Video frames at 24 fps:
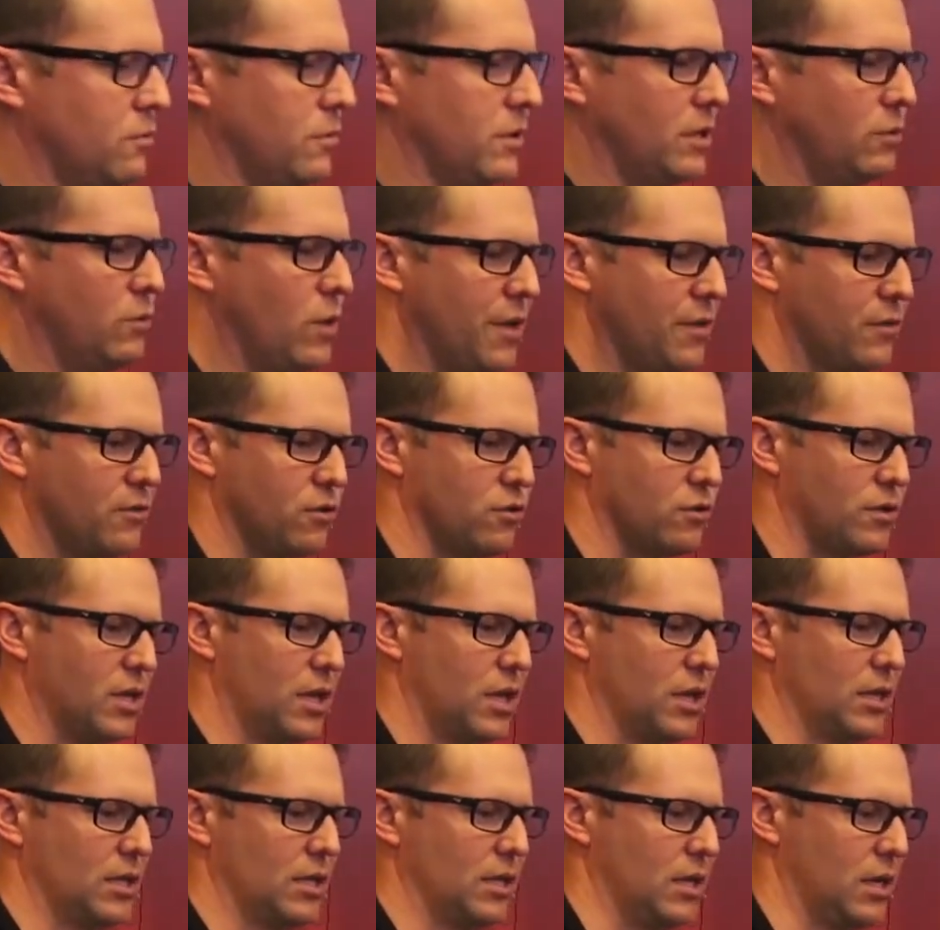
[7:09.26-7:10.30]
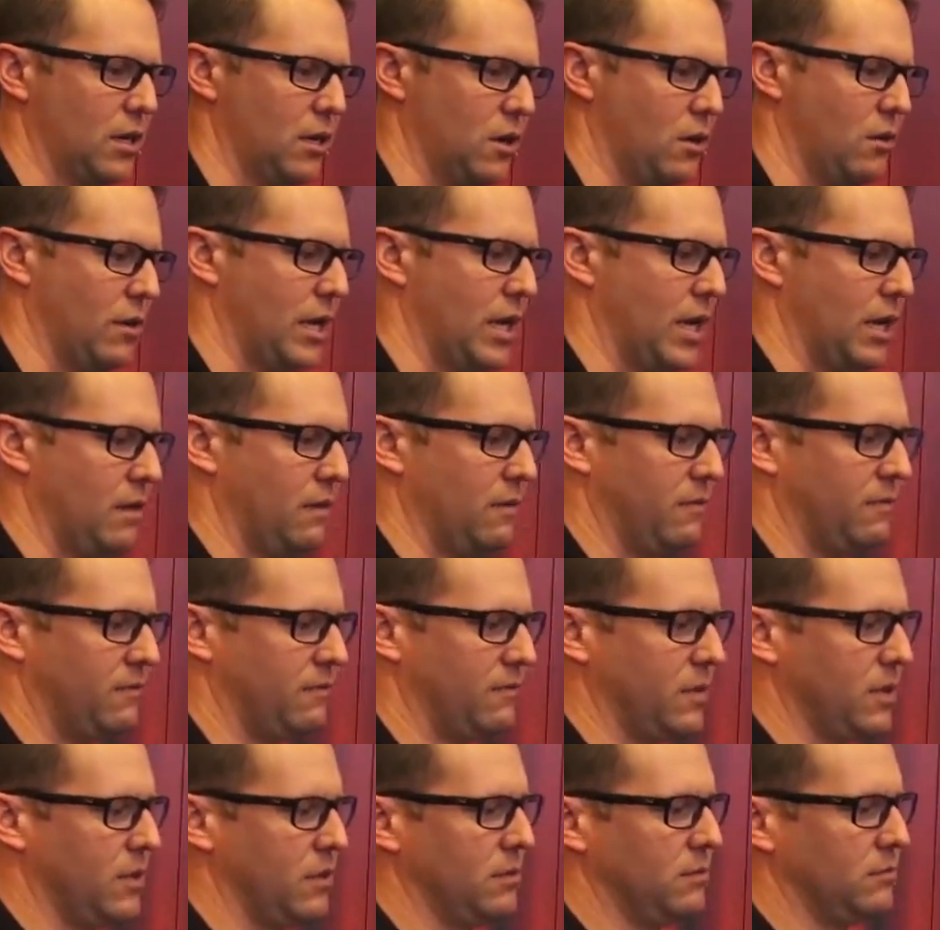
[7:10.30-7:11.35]
We went through
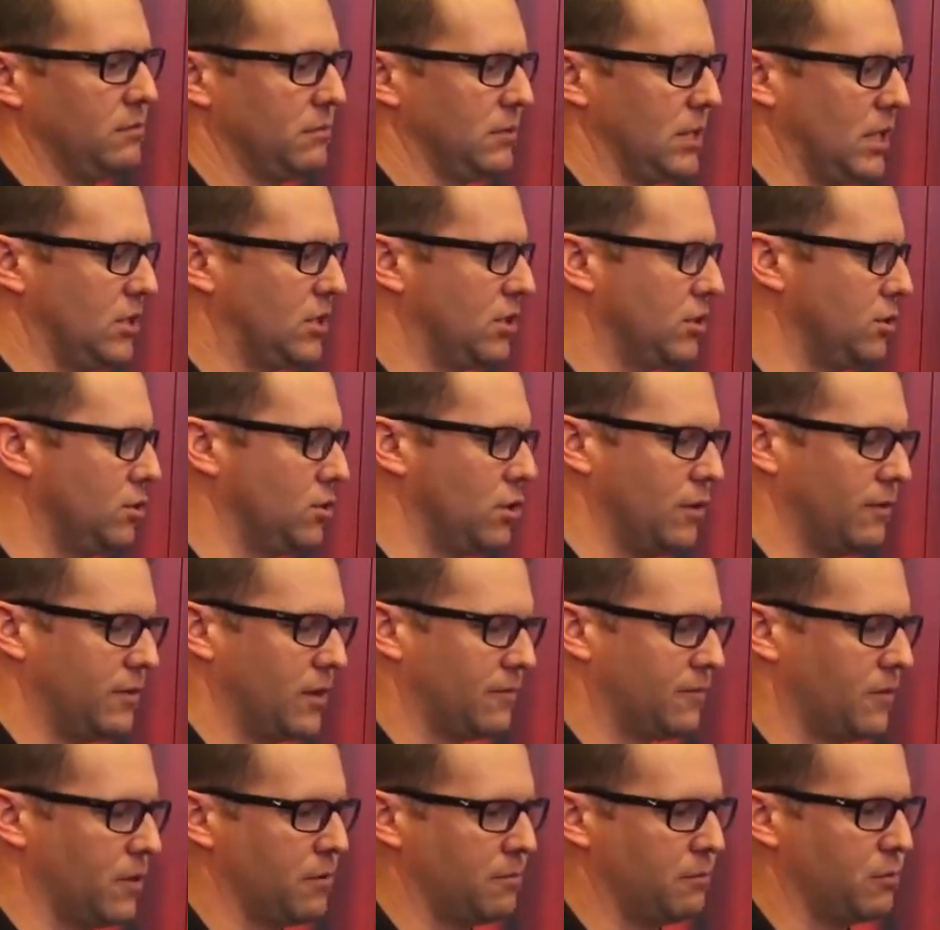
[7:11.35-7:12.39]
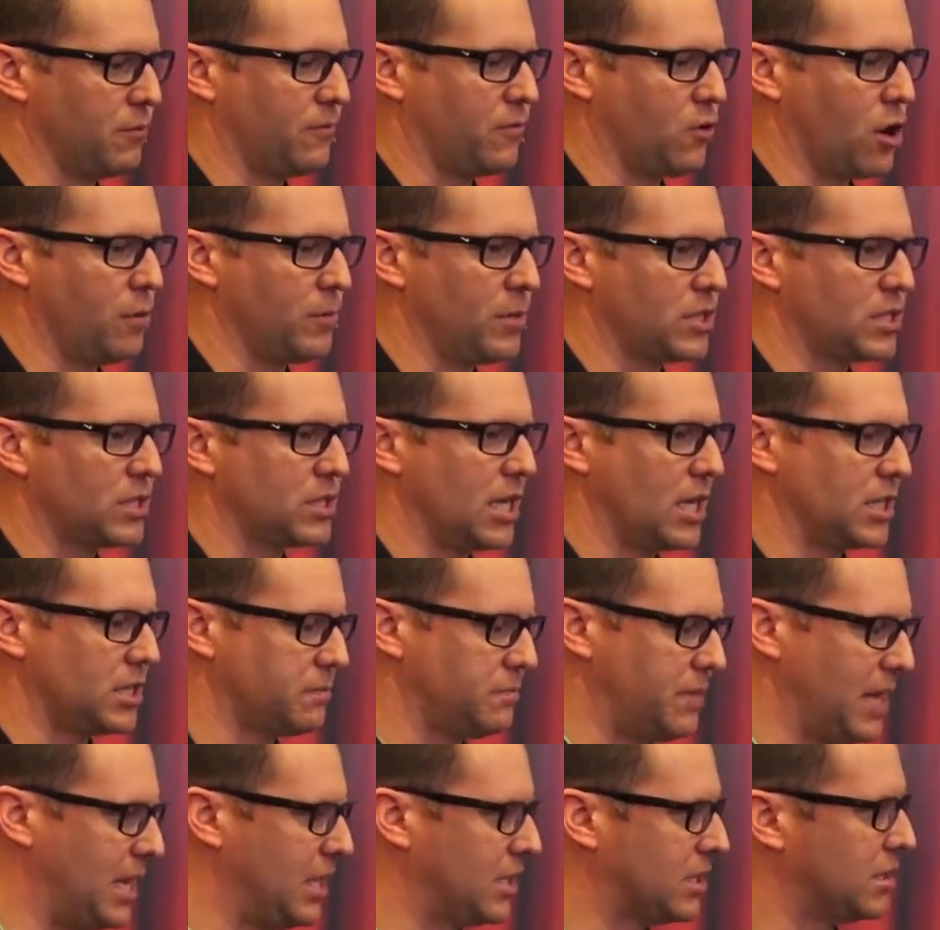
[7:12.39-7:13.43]
a slew of different performance tests
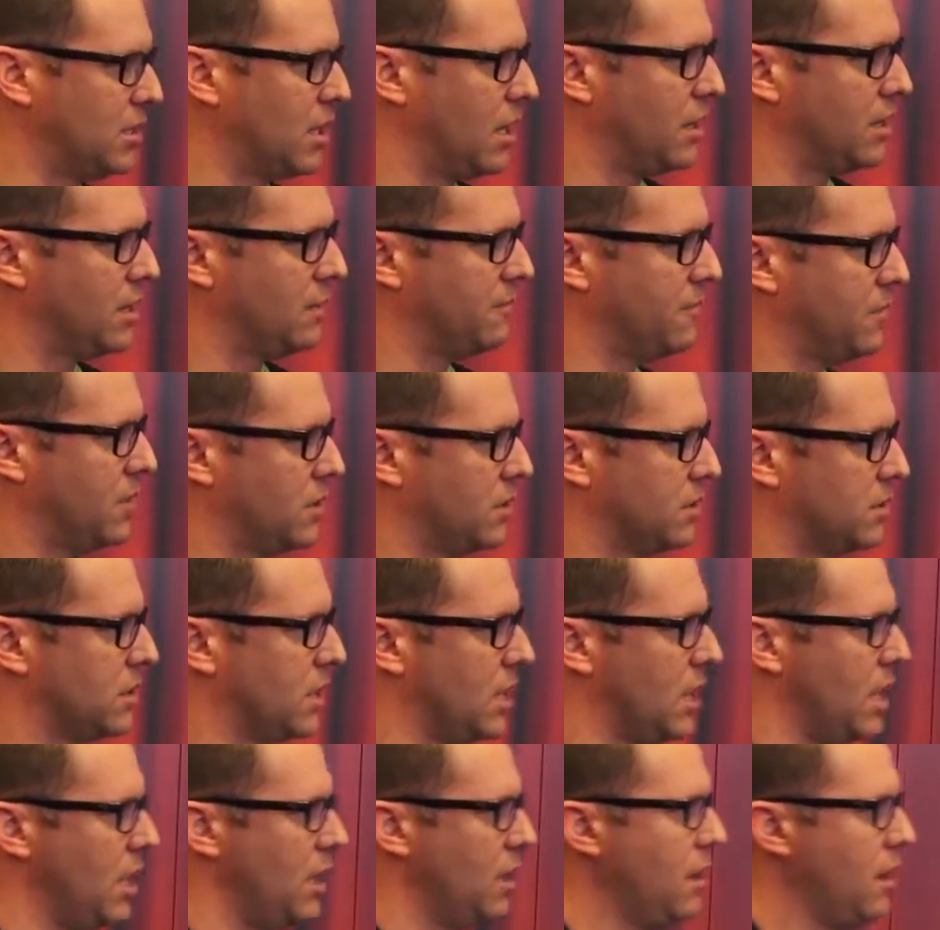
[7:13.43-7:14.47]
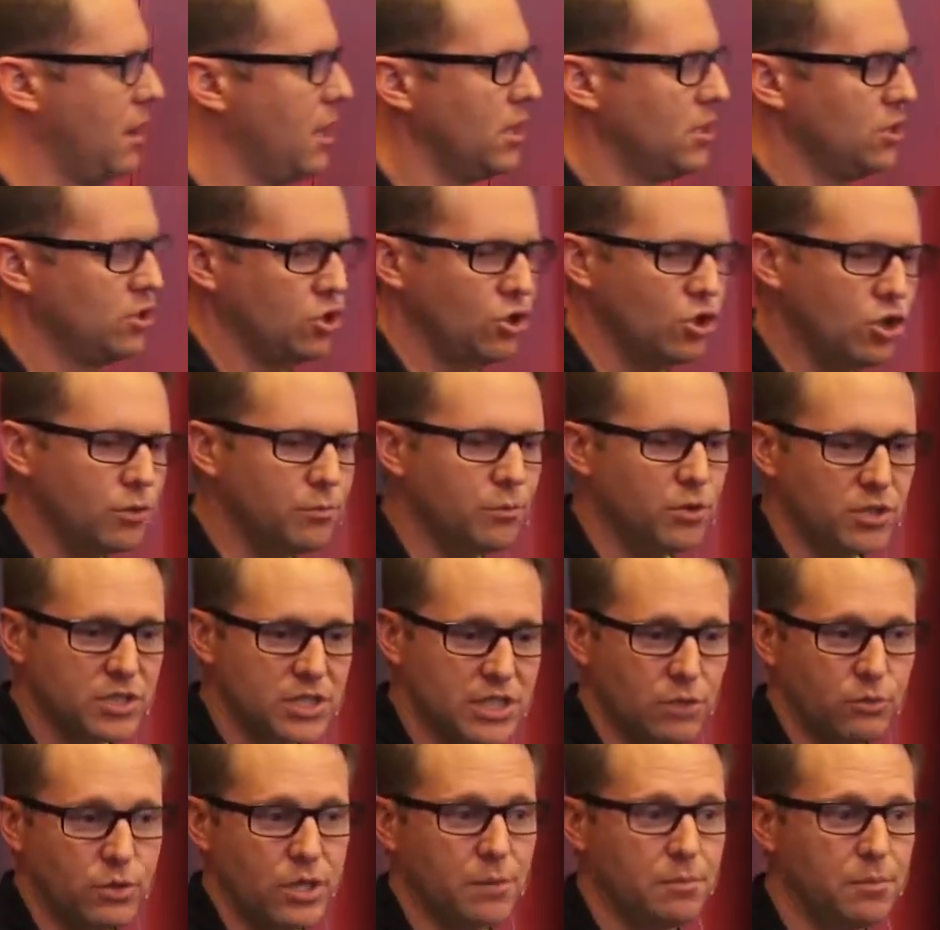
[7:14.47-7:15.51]
based on different tunables
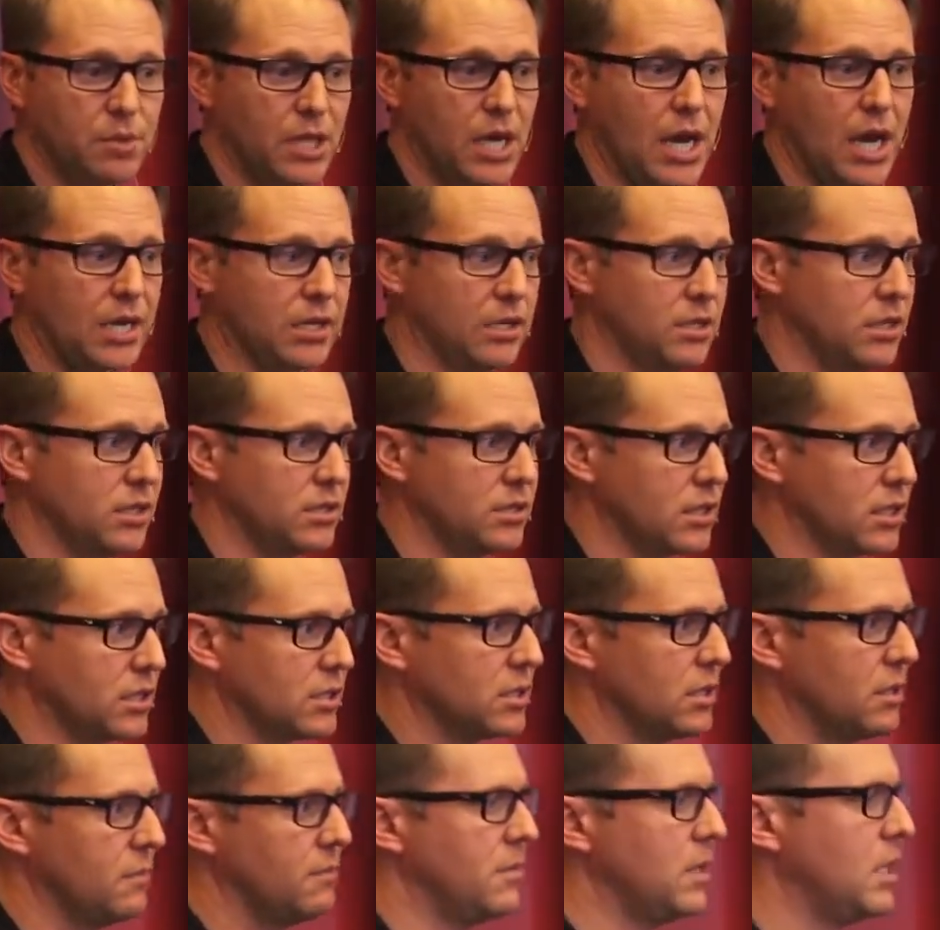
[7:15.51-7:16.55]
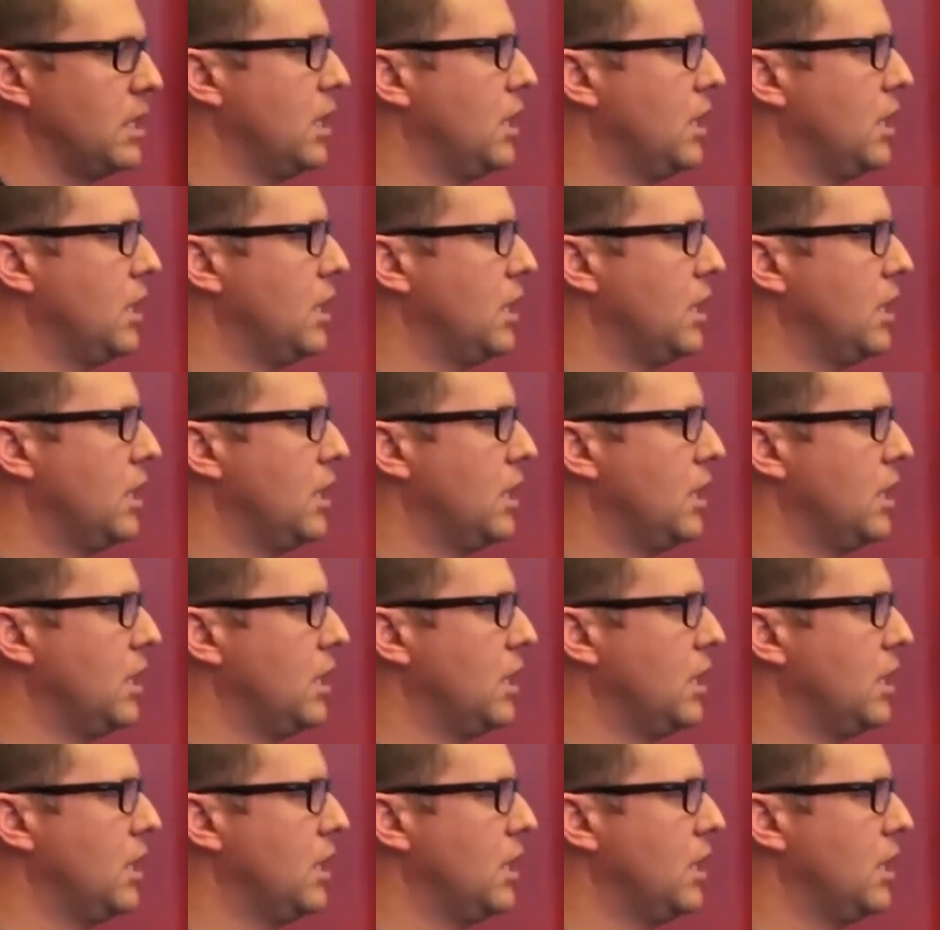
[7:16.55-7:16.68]
that we applied to the system,